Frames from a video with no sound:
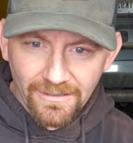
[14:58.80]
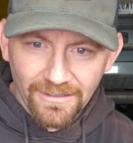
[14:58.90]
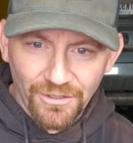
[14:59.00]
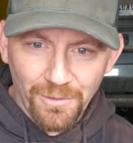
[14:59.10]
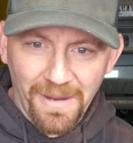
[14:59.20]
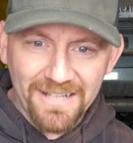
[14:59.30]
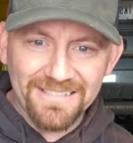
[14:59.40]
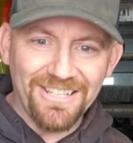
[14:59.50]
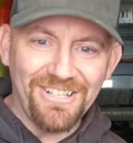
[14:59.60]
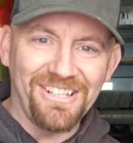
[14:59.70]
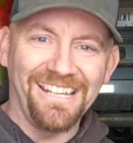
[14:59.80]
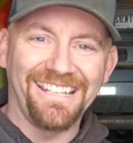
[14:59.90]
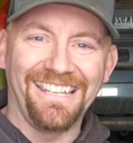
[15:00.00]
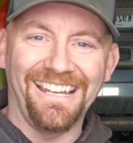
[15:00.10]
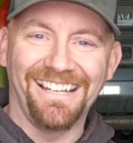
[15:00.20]
New Mexico?
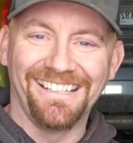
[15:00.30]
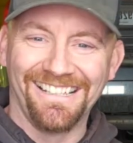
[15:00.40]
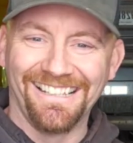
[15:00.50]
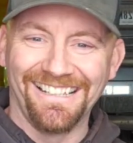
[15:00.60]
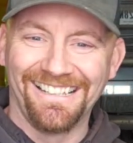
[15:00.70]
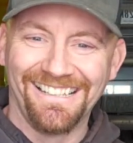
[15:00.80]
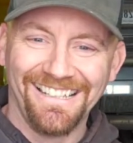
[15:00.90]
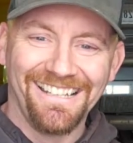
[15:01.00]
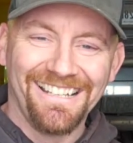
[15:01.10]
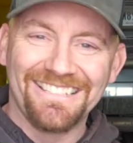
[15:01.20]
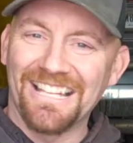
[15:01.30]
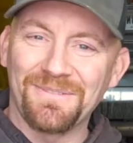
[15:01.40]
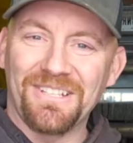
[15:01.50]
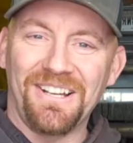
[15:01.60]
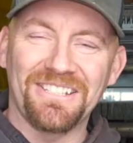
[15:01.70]
Heck yeah. That's
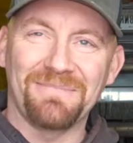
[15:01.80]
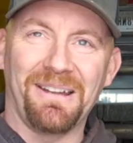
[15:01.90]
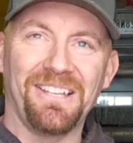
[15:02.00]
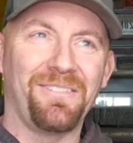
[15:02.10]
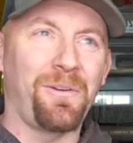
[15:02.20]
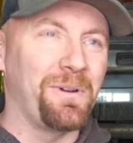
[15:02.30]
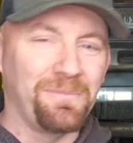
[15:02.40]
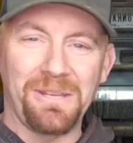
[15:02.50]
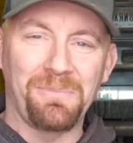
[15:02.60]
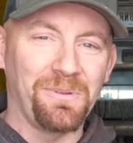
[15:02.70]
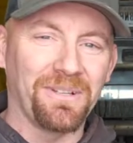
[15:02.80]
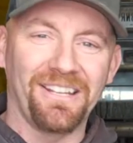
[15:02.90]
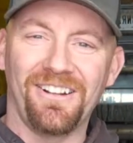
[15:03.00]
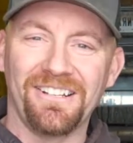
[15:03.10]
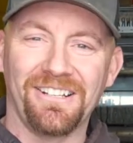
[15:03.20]
what's awesome. I love it when people
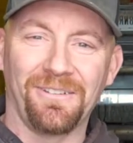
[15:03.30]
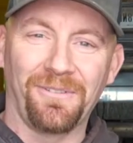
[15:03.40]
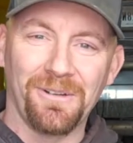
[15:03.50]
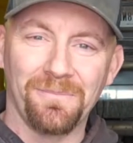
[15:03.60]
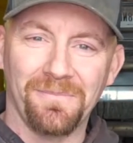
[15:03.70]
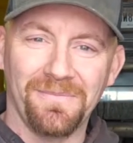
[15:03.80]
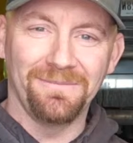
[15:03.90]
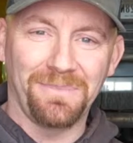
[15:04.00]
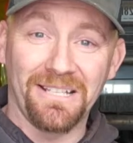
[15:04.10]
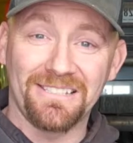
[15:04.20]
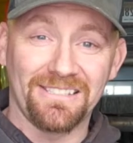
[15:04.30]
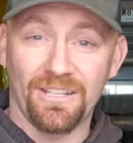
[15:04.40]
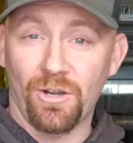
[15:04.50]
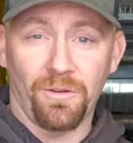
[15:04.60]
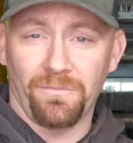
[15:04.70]
get on here from places
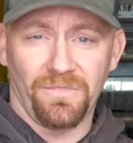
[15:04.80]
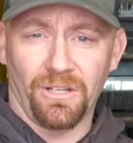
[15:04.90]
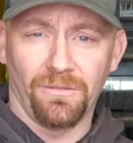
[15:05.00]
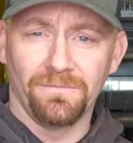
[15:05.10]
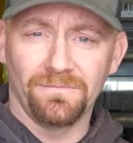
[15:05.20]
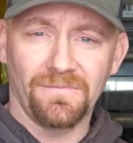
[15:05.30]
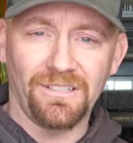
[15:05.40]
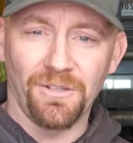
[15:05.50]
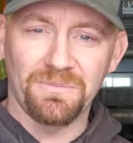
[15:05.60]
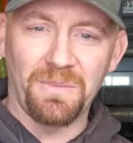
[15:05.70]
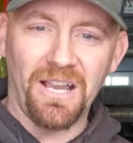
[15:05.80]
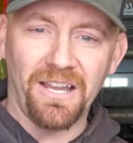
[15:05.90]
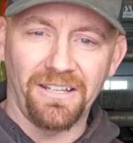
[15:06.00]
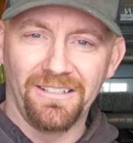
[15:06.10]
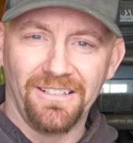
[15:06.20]
that aren't, close
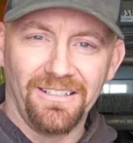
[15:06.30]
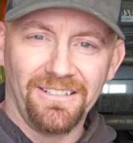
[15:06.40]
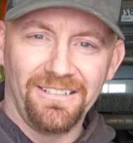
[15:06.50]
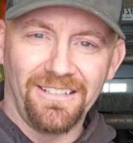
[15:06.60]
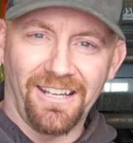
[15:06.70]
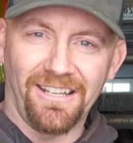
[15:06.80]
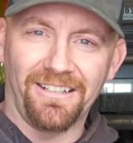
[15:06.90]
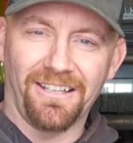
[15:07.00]
by and,